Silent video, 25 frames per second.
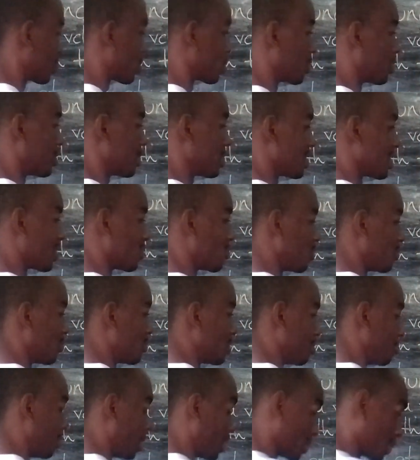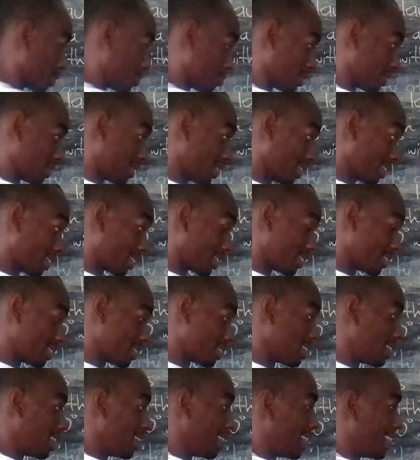So this is 50 meters per
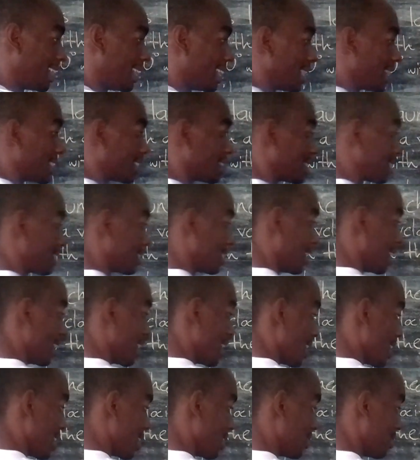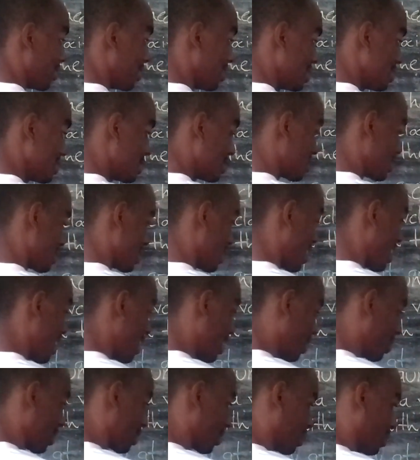second, and this
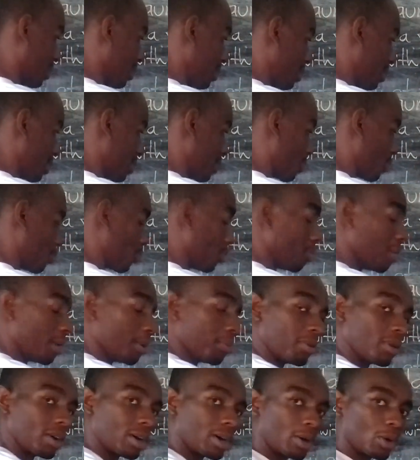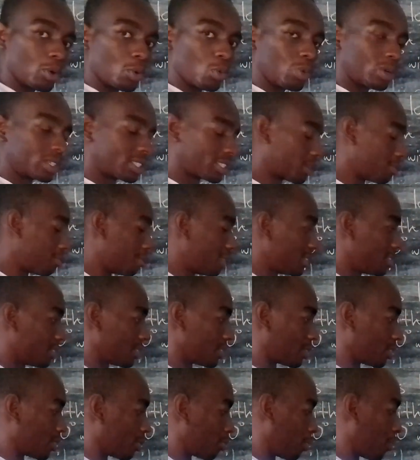angle, remember what I
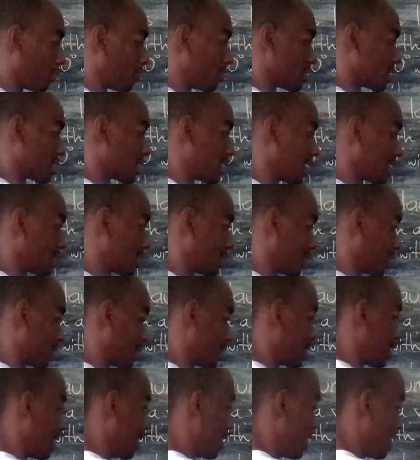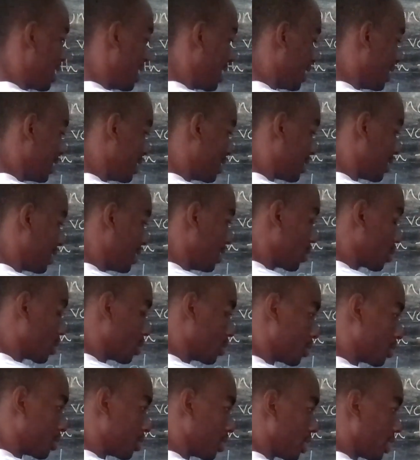mentioned in the previous lectures, is
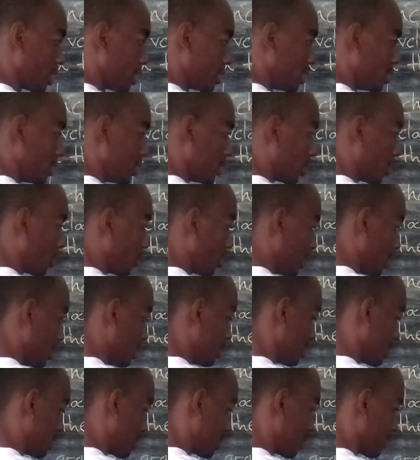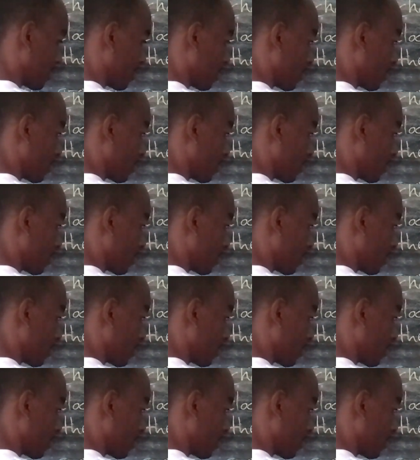equal to 30 degrees.